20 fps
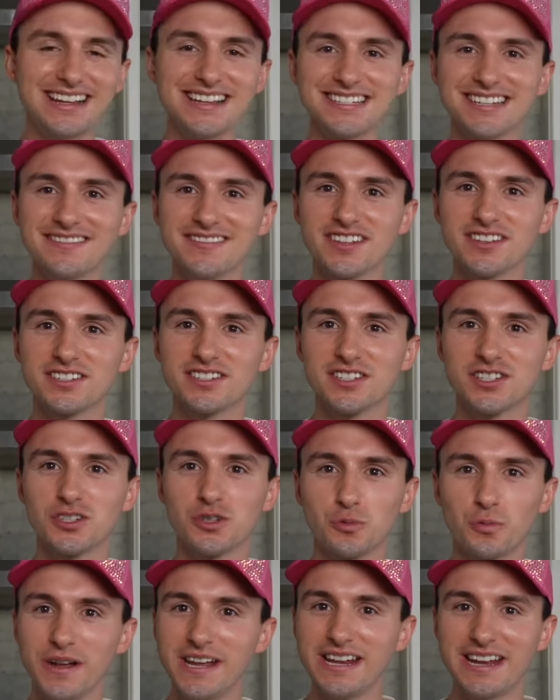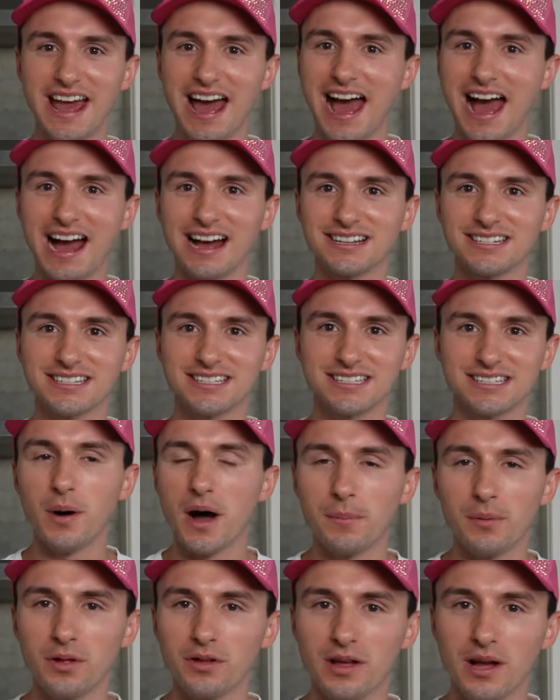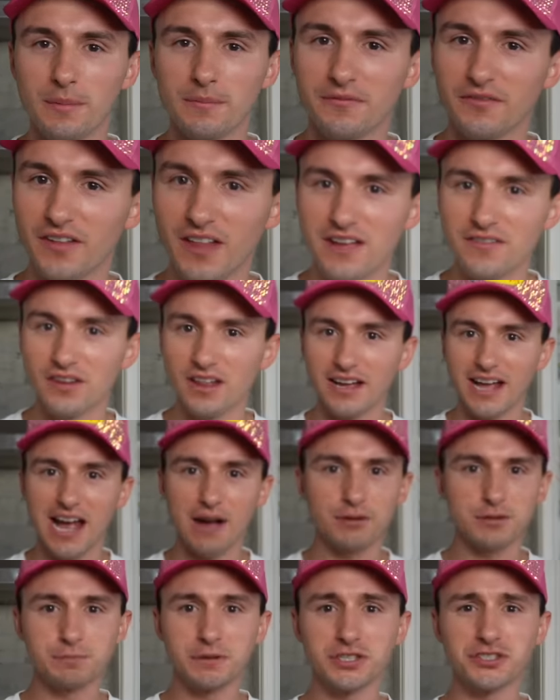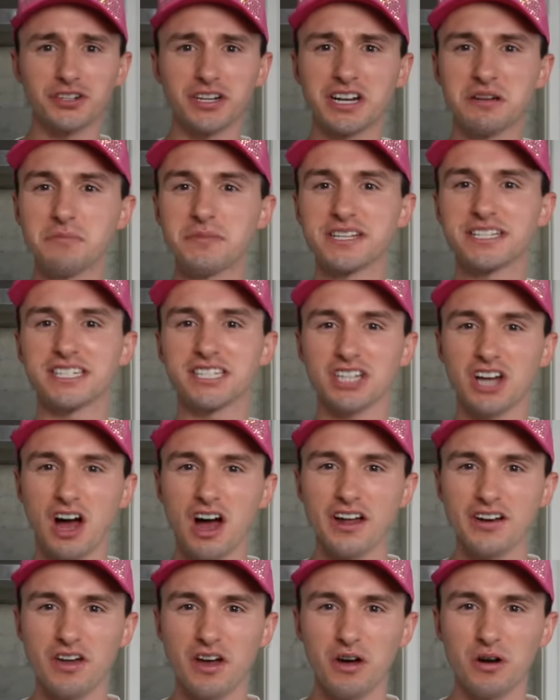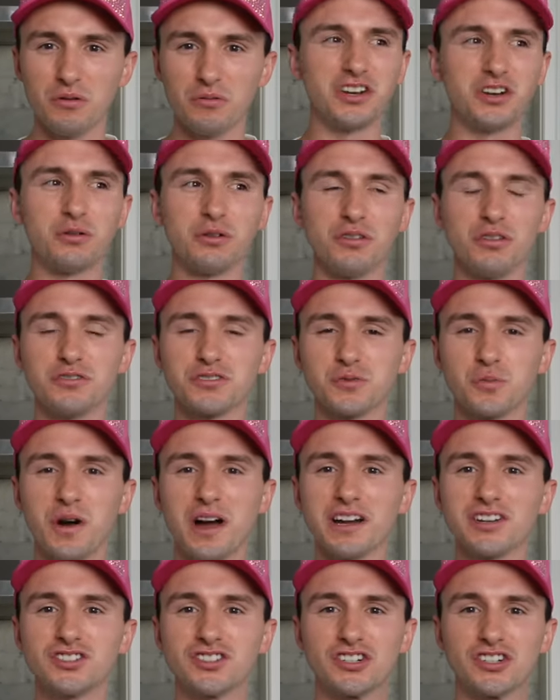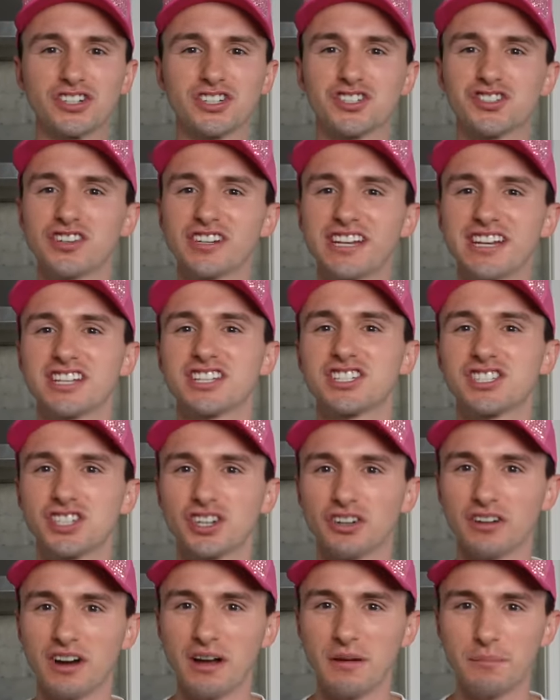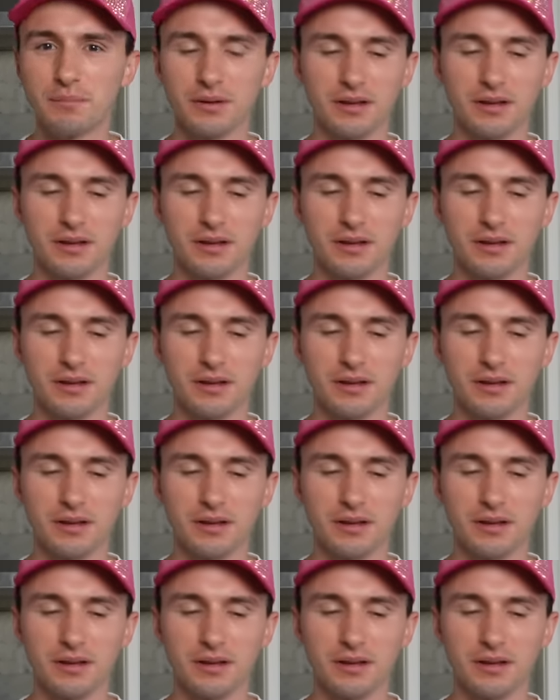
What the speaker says: isn't this sweet ass bubblegum flavor. Like I was picturing a Moscato. You know one of those wines you're just drinking syrup?